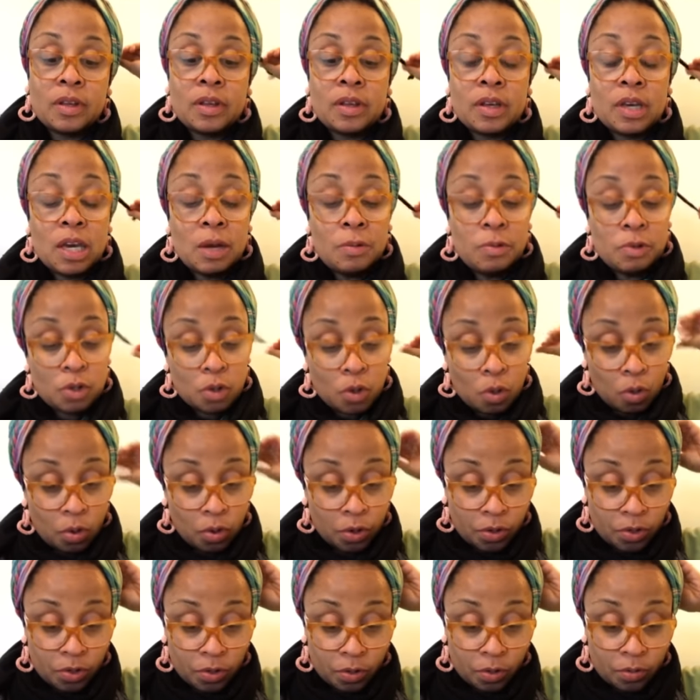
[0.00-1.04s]
He was
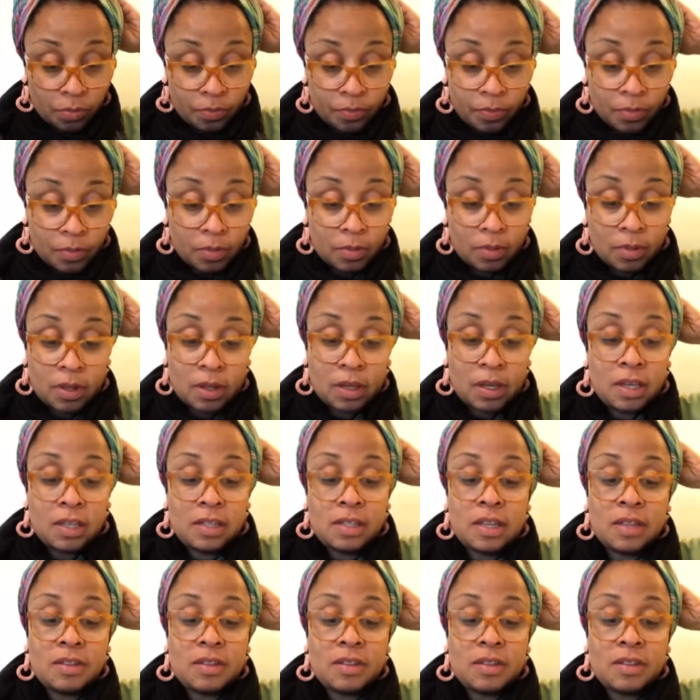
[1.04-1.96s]
cordial. He said